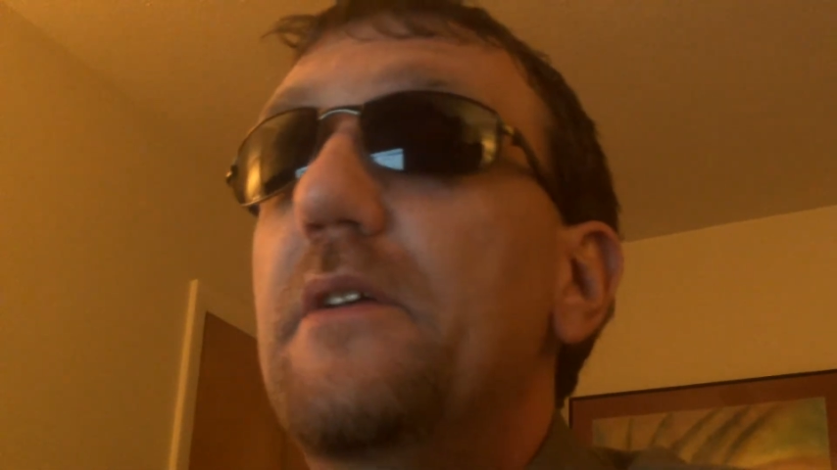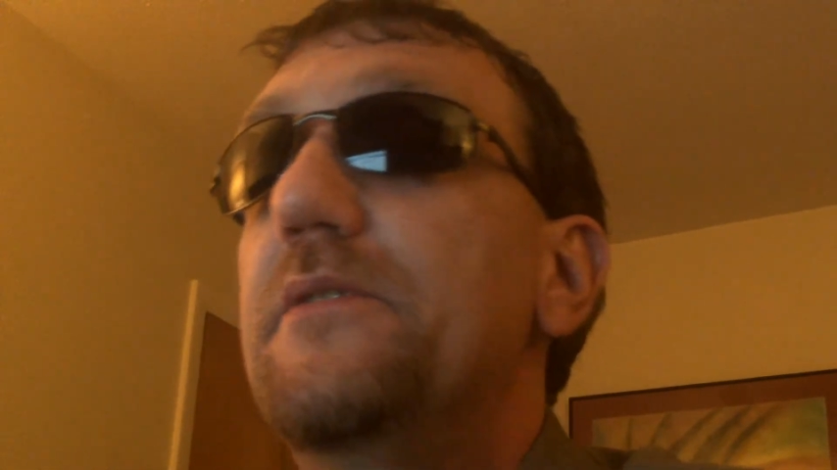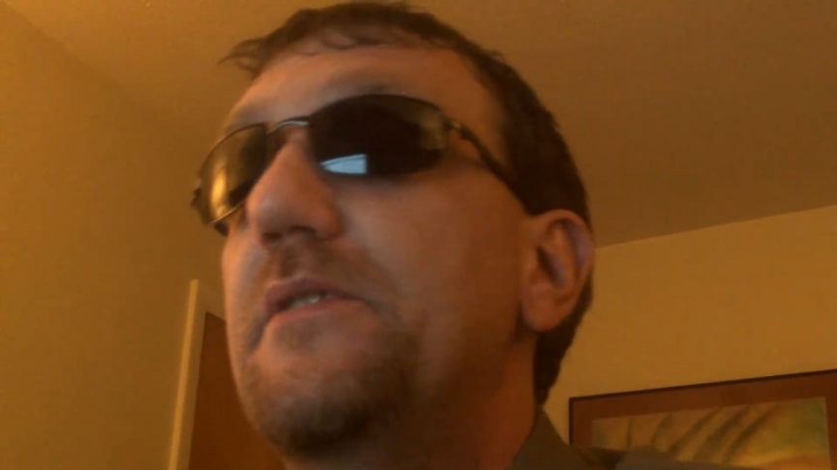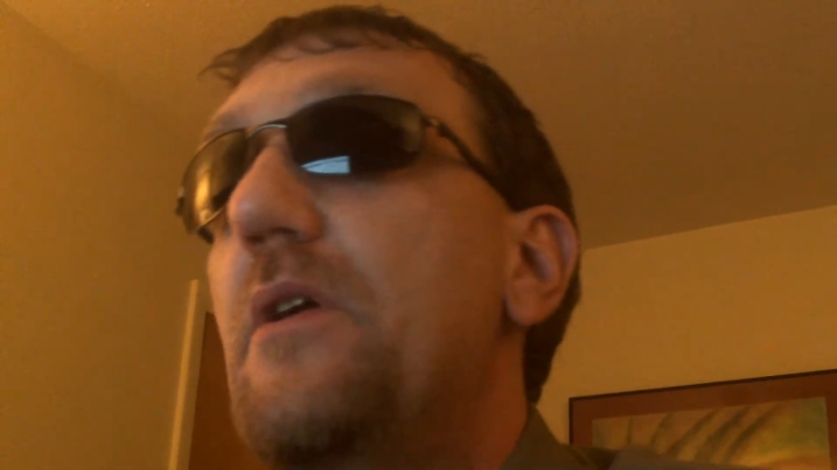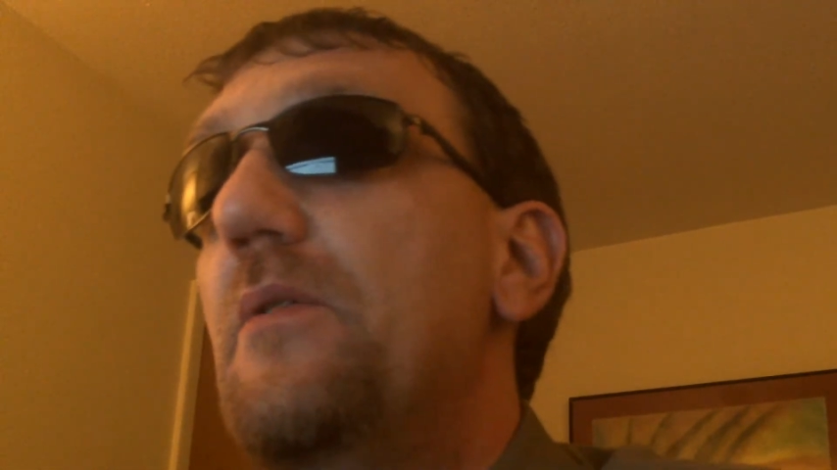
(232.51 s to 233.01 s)

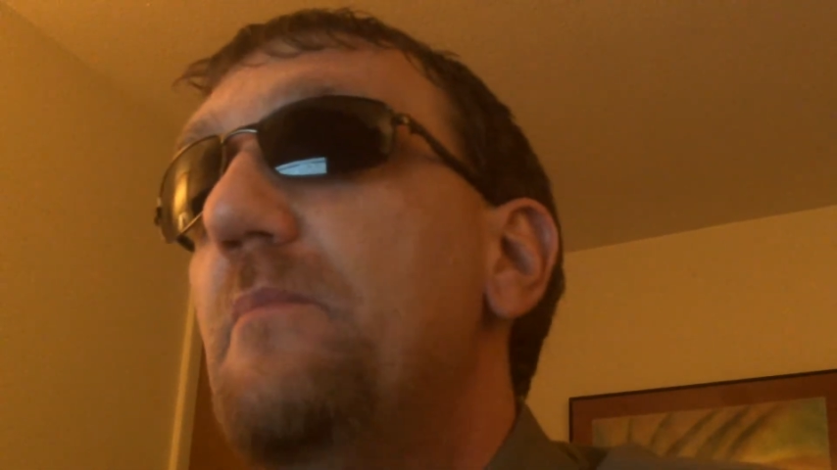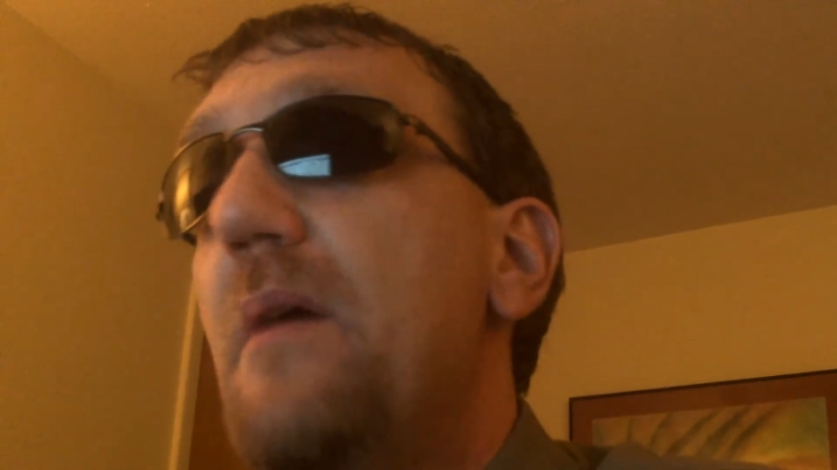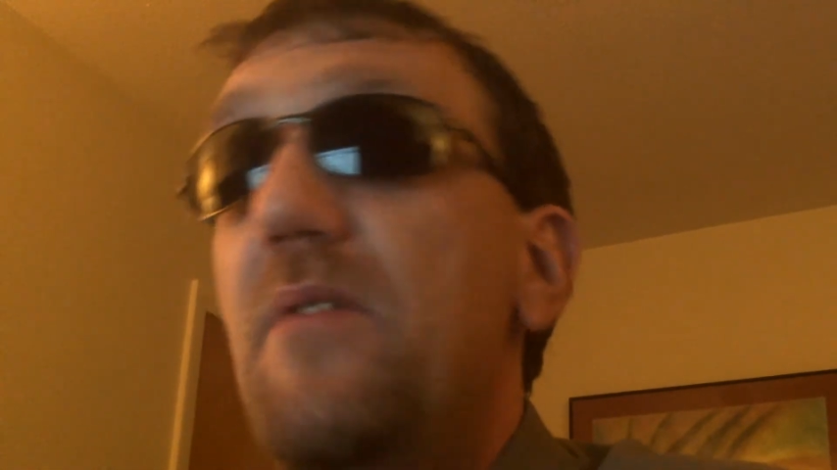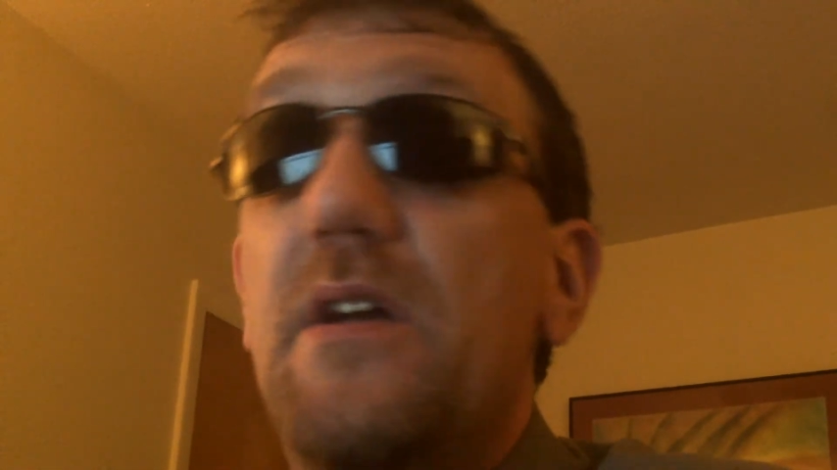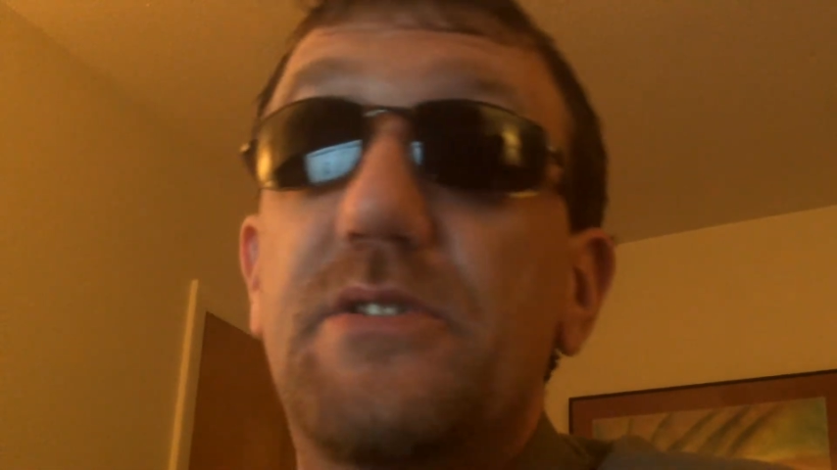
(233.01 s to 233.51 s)
So
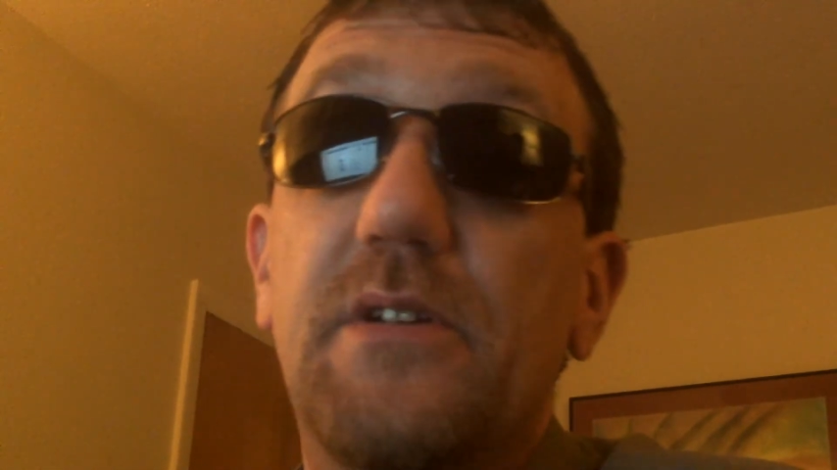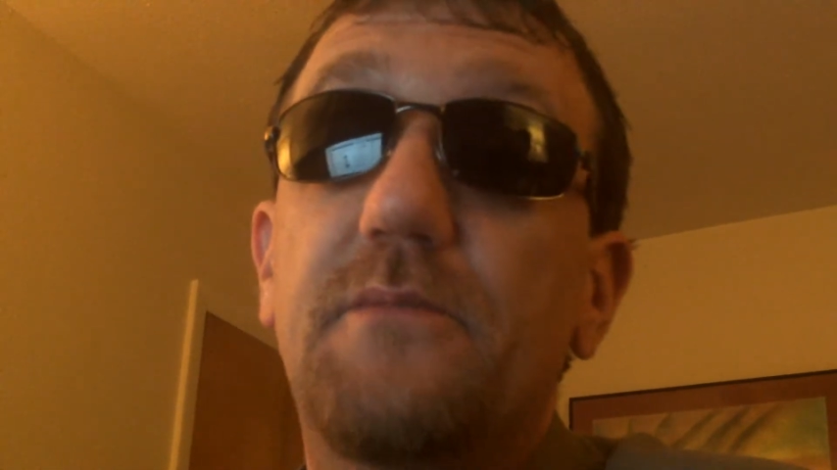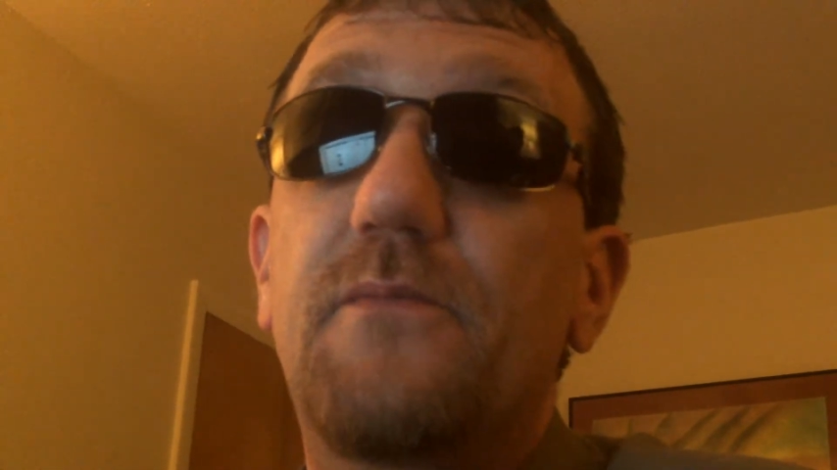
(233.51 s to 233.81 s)
maybe I should